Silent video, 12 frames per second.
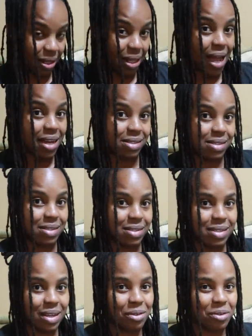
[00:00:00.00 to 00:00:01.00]
Last
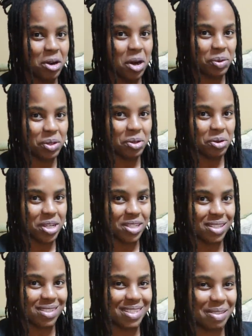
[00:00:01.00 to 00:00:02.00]
set of crown
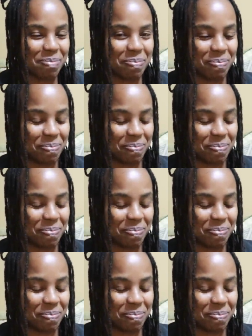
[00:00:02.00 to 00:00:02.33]
decreases.